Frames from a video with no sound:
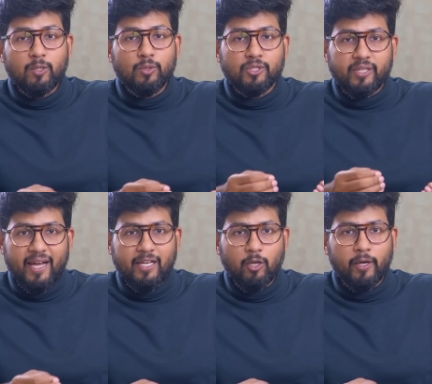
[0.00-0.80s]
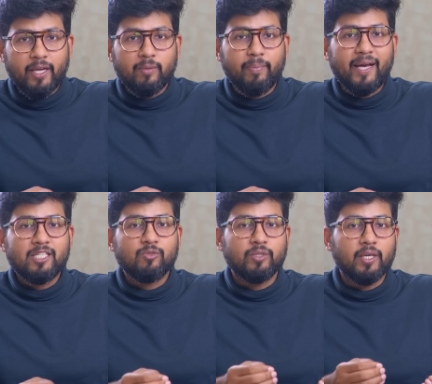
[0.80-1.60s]
to style your hair
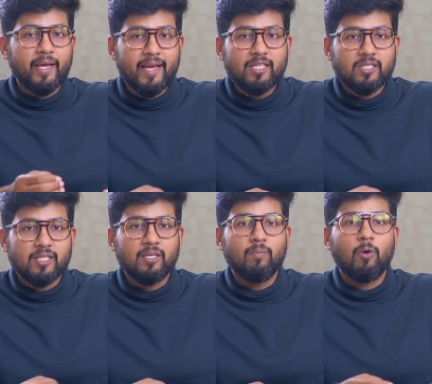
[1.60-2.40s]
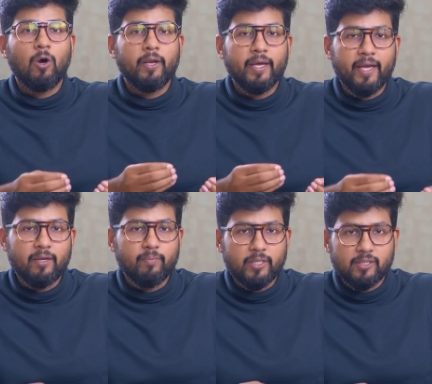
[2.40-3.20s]
patch with a hair serum or a hair
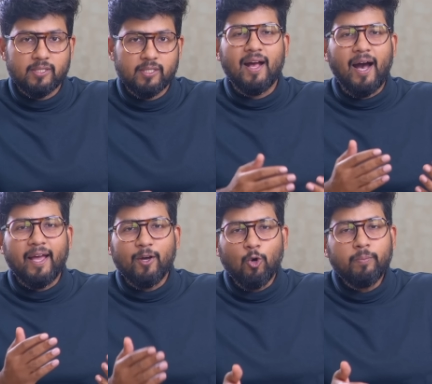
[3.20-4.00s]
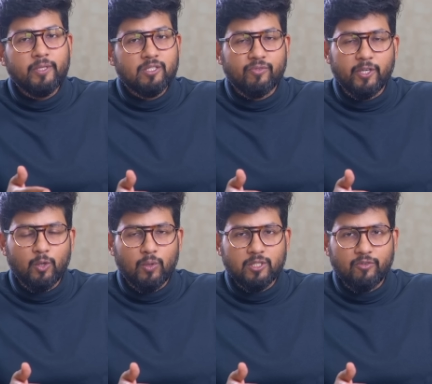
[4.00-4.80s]
mist. I hope this
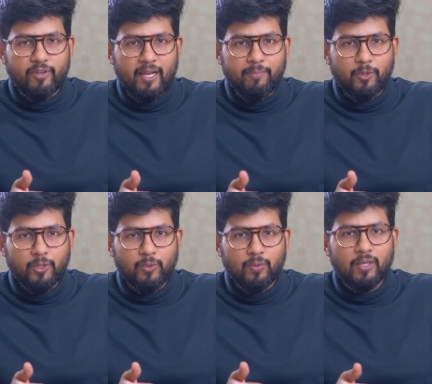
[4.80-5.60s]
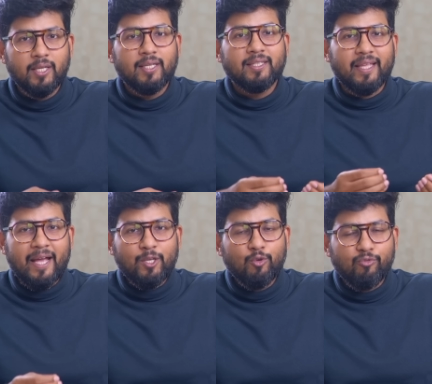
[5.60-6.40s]
video was of help to you.
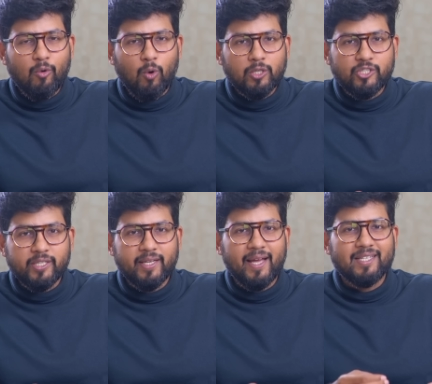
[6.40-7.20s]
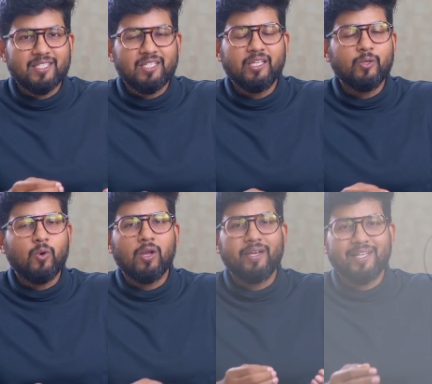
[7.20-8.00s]
Thank you for watching and see you
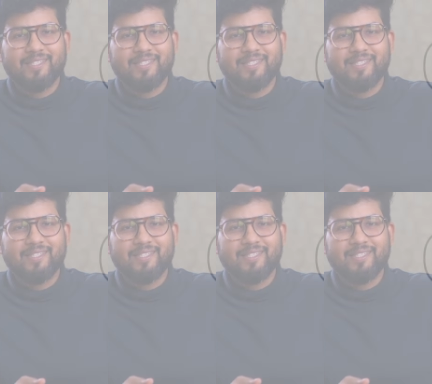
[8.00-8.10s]
all next